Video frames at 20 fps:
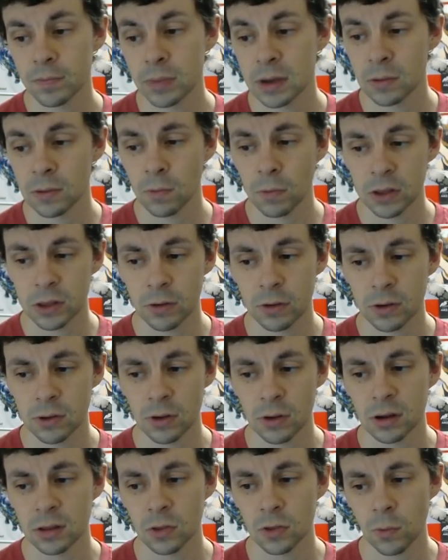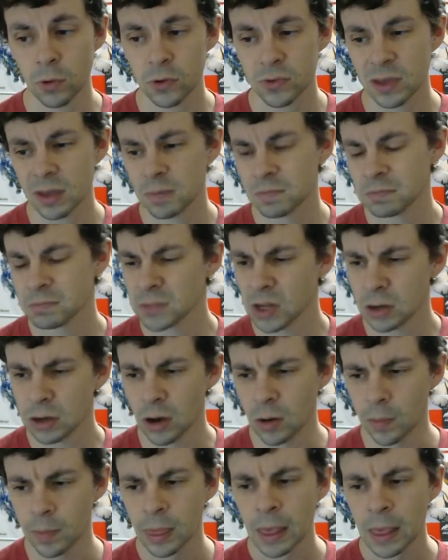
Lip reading: but whether or not it's worth it, don't know.